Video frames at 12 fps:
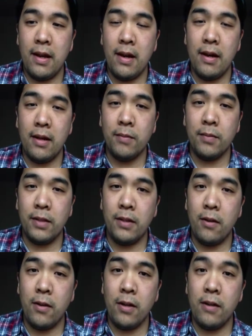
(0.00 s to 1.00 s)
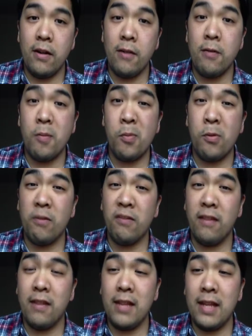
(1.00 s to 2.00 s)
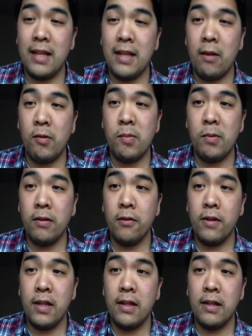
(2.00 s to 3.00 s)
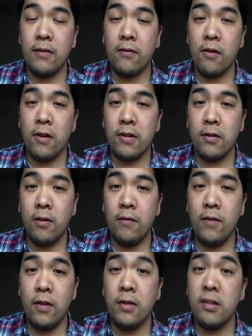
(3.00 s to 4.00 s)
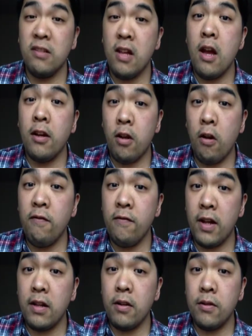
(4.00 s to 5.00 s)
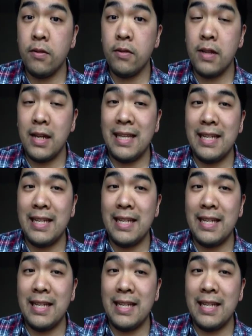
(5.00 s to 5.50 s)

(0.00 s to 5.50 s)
And another important thing that we've been learning as far as Code Fellows, because Code Fellows,